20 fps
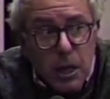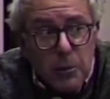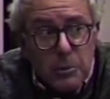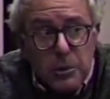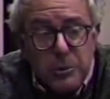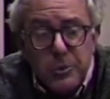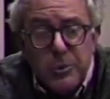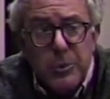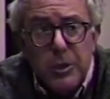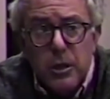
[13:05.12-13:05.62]

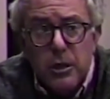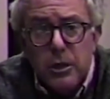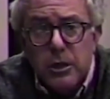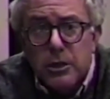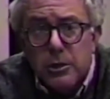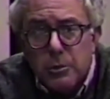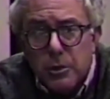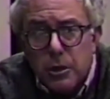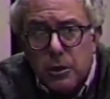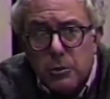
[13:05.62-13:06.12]
problem, to be
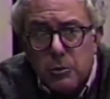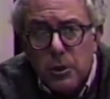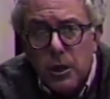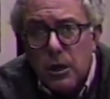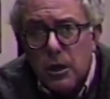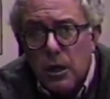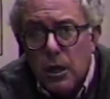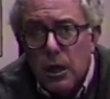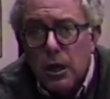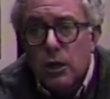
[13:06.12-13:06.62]
honest with you,
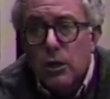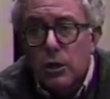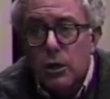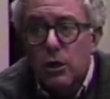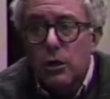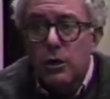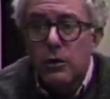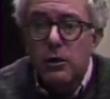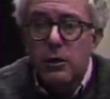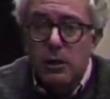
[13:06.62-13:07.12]
where
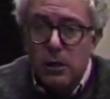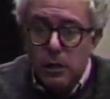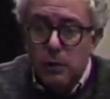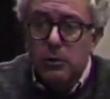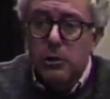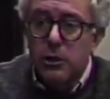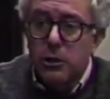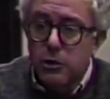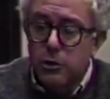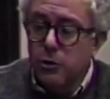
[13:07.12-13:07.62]

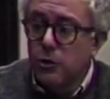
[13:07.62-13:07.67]
literally